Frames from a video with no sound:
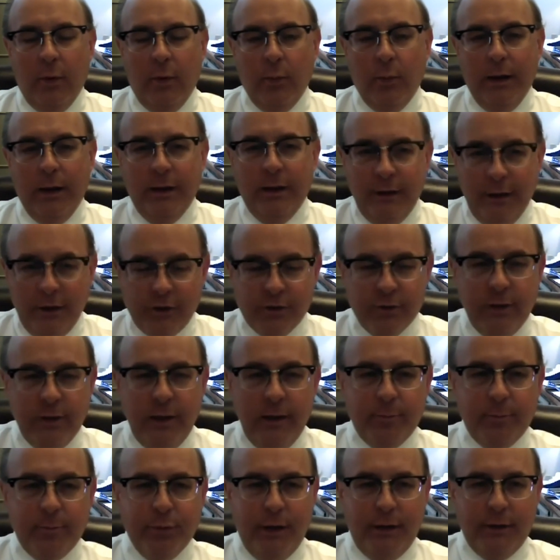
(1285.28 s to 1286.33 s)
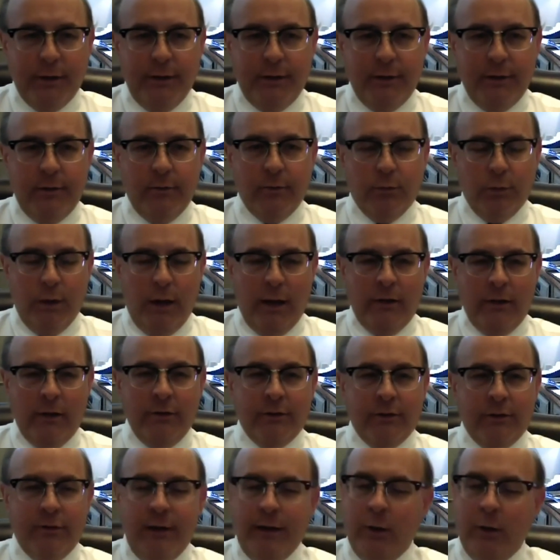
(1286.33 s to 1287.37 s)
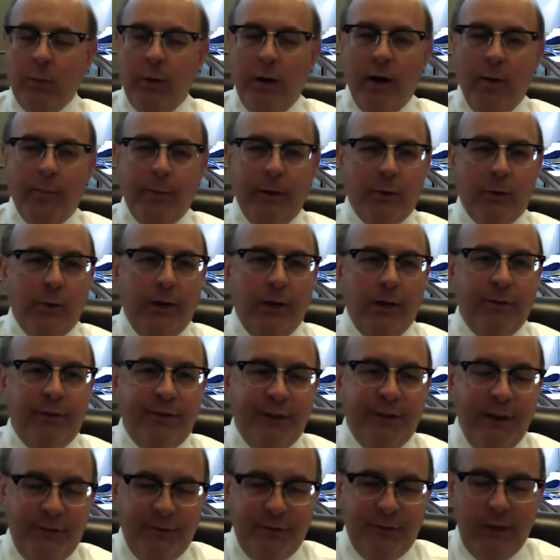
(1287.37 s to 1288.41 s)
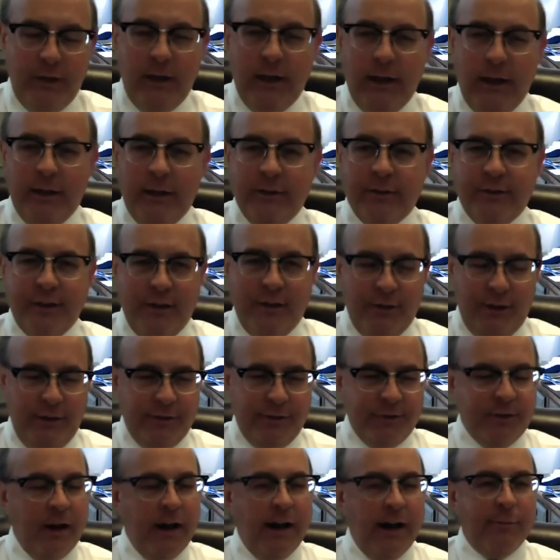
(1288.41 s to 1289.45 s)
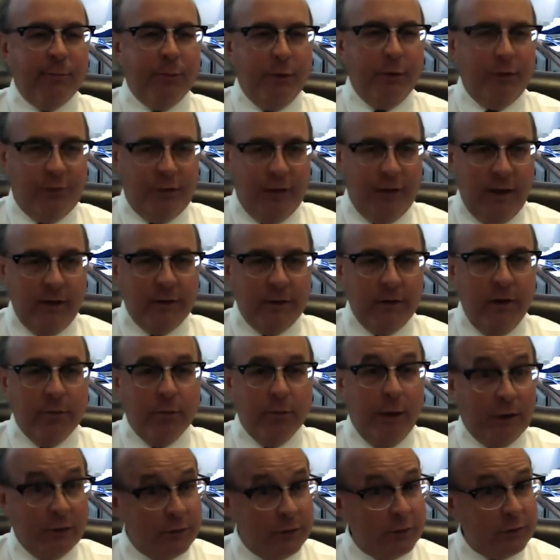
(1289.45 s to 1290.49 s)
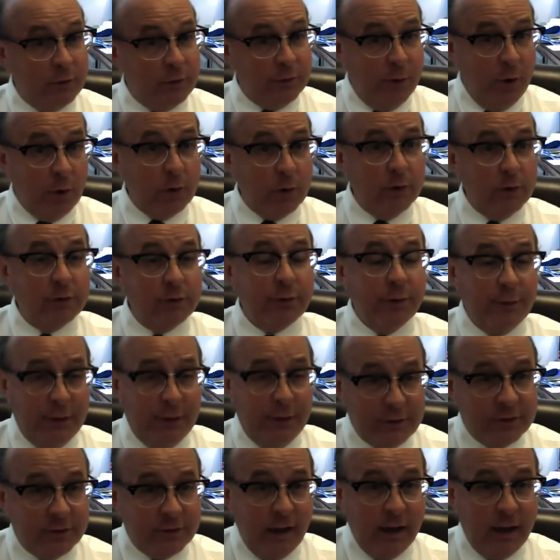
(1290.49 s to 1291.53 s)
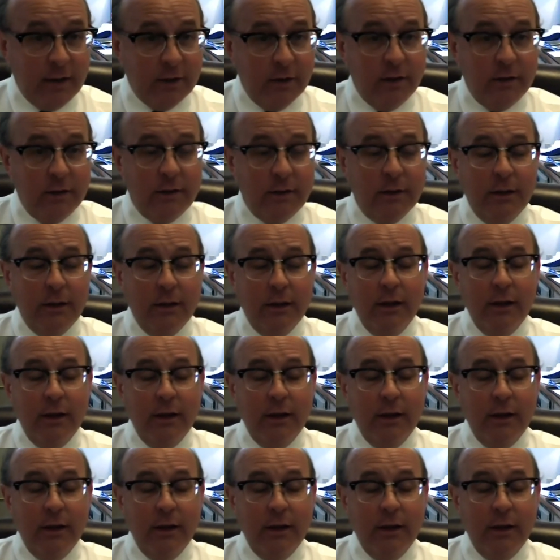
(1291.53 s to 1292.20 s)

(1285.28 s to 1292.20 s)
We initially printed runs of anywhere between 50 and 75% of registered voters for this cycle.